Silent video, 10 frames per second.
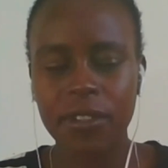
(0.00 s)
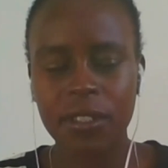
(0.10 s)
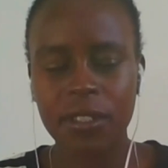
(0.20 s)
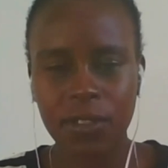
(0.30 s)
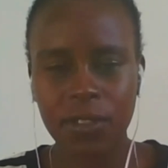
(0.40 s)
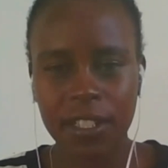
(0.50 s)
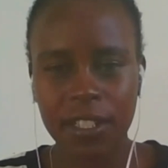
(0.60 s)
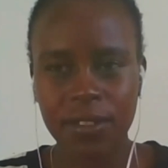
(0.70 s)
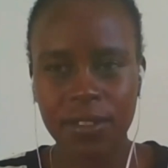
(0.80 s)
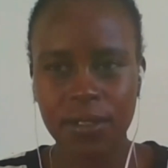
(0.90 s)

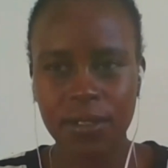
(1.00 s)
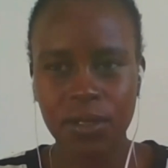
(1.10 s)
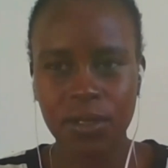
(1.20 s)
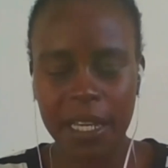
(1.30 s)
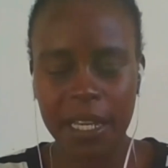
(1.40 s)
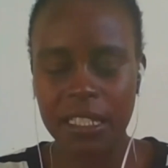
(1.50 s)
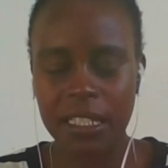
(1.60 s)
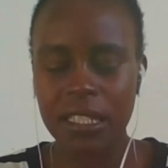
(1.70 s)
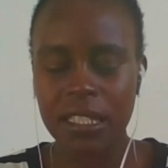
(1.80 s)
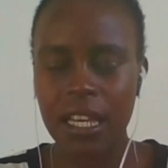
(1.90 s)
decentralized
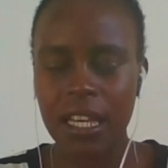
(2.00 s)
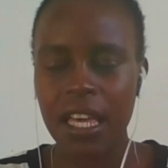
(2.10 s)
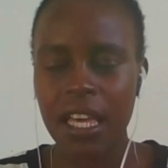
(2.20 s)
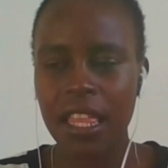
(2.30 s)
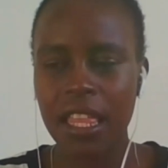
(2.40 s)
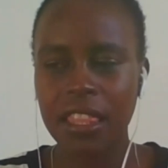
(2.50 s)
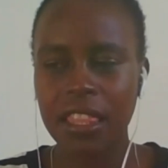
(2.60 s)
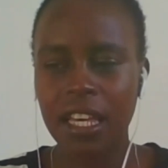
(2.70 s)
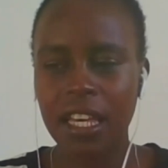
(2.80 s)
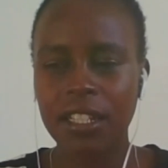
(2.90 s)
domains and
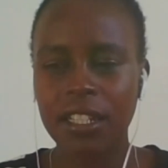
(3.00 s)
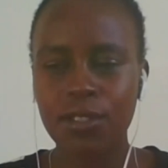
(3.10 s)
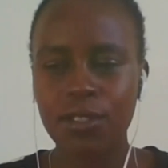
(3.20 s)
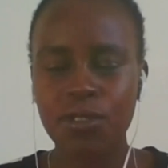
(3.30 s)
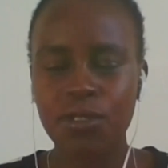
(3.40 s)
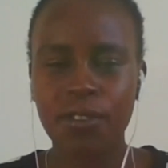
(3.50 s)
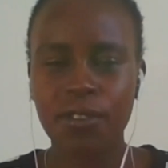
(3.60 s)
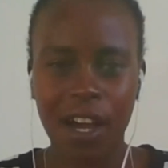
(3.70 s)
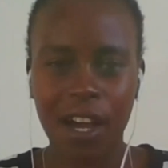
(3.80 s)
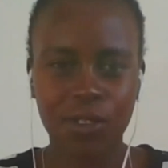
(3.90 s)
then the use
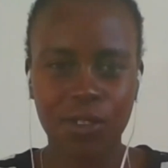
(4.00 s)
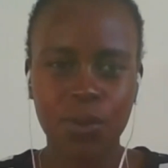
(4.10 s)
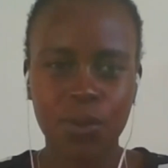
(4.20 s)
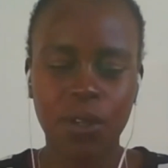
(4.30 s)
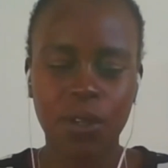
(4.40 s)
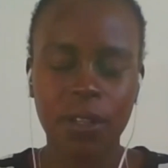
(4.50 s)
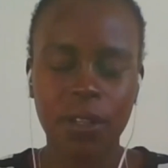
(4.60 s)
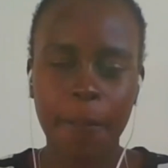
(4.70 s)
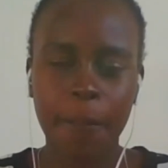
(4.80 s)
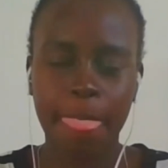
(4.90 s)
of
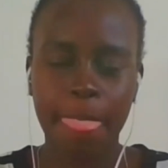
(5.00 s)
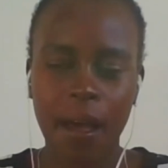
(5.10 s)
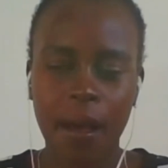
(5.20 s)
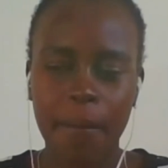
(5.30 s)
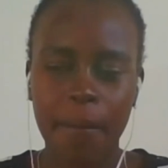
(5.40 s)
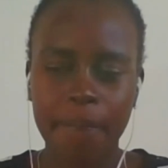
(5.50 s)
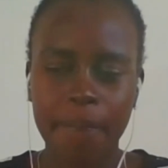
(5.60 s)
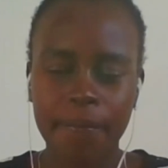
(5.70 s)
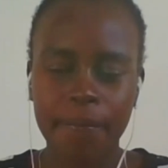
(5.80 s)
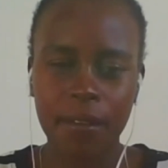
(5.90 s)
actual
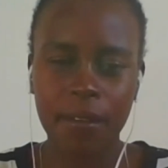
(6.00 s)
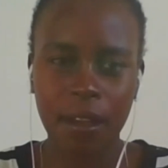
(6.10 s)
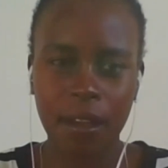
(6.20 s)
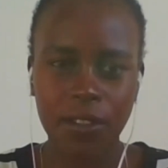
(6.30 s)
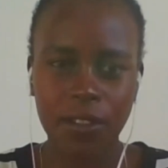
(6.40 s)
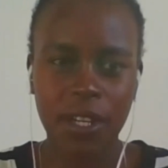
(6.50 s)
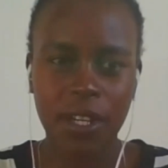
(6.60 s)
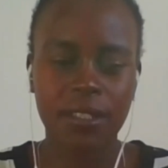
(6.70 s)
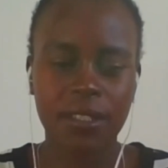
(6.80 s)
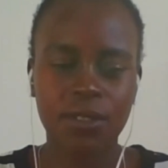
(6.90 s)
um,
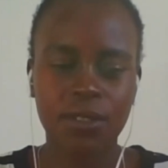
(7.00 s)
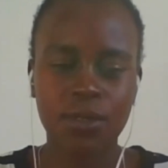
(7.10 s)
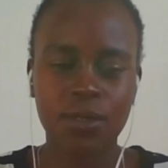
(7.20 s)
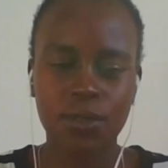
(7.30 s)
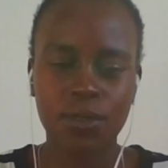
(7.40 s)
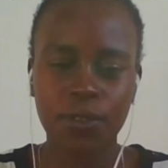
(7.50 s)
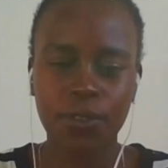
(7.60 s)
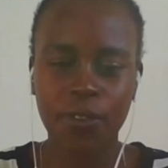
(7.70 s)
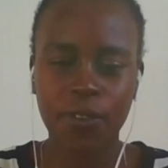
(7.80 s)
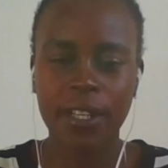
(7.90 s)
addresses to
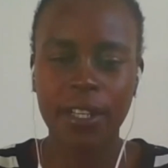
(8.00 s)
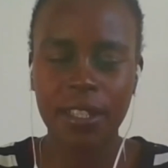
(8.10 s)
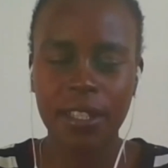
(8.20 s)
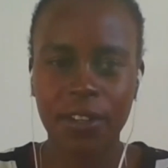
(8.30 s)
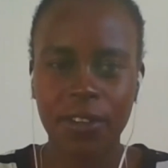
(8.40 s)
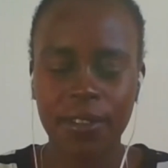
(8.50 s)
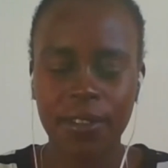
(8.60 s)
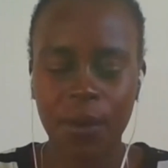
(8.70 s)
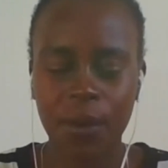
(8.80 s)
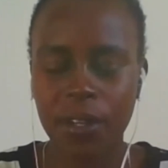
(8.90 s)
find data on the
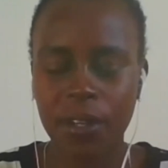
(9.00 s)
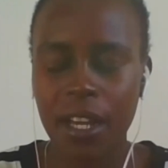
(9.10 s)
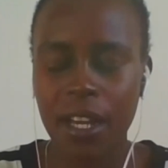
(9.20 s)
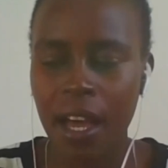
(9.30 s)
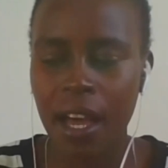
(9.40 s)
network.